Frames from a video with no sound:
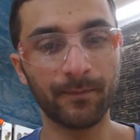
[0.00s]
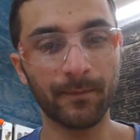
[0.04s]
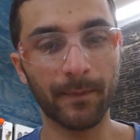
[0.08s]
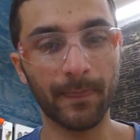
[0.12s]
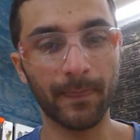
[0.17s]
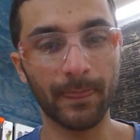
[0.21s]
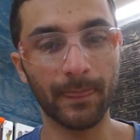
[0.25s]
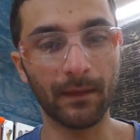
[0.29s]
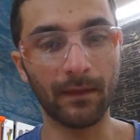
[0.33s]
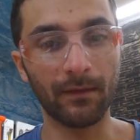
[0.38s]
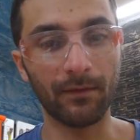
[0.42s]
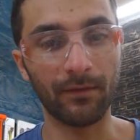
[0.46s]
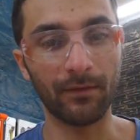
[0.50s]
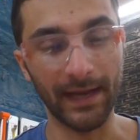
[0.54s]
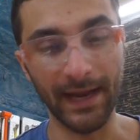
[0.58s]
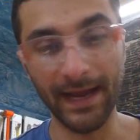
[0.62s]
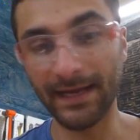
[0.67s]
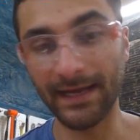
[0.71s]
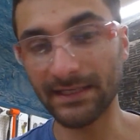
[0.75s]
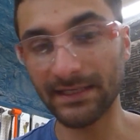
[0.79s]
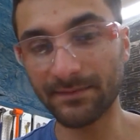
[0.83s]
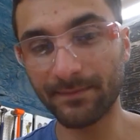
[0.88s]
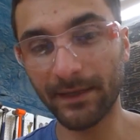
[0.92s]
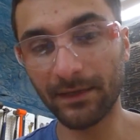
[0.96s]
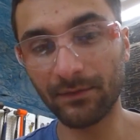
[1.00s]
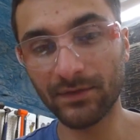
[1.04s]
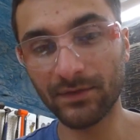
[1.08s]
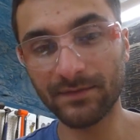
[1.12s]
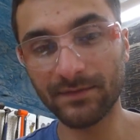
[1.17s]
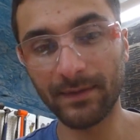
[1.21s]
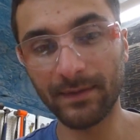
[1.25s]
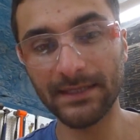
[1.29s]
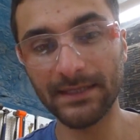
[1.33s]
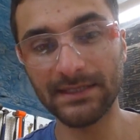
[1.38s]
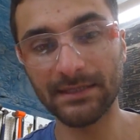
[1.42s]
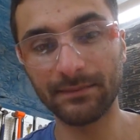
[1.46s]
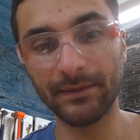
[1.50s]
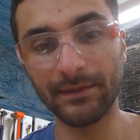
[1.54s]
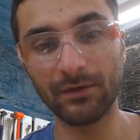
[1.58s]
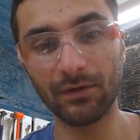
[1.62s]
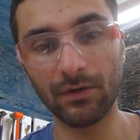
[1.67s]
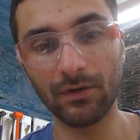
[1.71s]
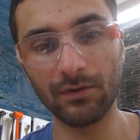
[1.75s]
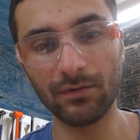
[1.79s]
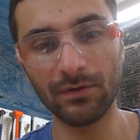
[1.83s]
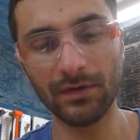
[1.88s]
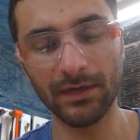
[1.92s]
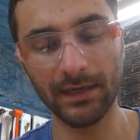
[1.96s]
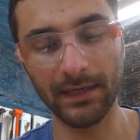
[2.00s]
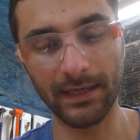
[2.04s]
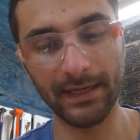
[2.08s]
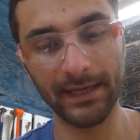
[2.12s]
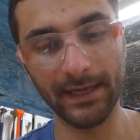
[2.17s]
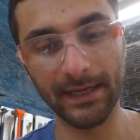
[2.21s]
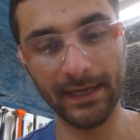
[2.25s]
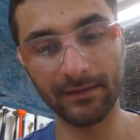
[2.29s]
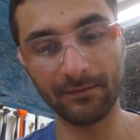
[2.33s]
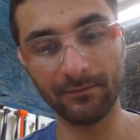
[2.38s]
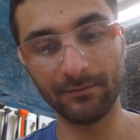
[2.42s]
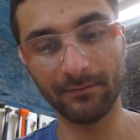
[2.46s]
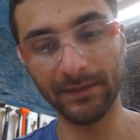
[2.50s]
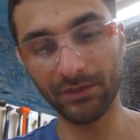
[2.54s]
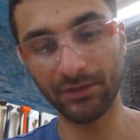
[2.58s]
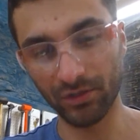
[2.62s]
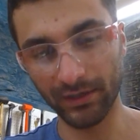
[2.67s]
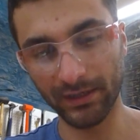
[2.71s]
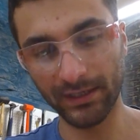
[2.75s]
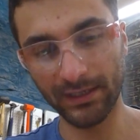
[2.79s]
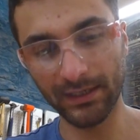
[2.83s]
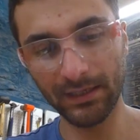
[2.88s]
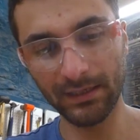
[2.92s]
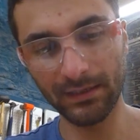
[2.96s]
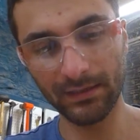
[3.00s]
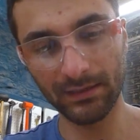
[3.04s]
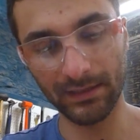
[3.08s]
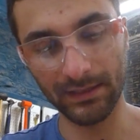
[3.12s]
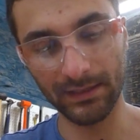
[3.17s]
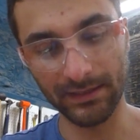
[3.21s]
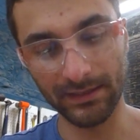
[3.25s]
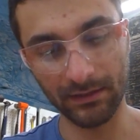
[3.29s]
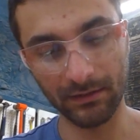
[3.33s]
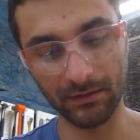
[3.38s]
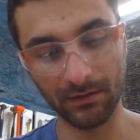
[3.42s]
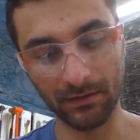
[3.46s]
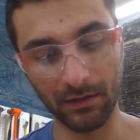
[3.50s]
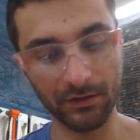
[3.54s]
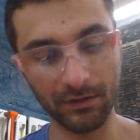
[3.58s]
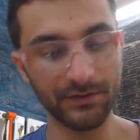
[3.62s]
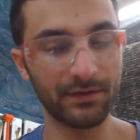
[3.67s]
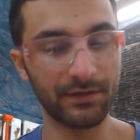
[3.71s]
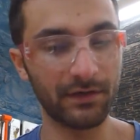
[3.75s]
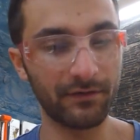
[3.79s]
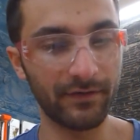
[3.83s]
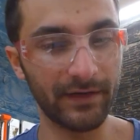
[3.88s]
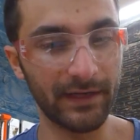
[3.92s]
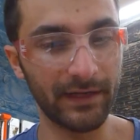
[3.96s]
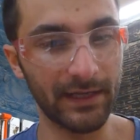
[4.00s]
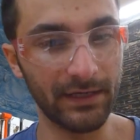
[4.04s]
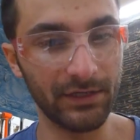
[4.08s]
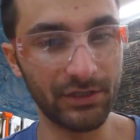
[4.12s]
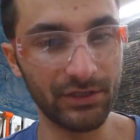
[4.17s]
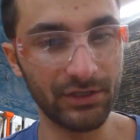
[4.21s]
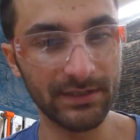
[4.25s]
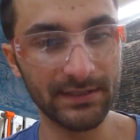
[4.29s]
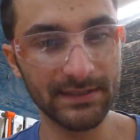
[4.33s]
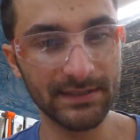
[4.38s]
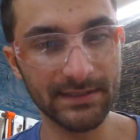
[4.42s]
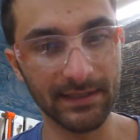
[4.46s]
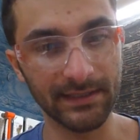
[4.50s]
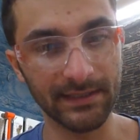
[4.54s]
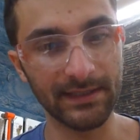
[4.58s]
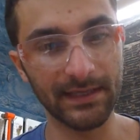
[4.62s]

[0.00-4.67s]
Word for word: that has been responsibly grown can be tricky. There are certifications like the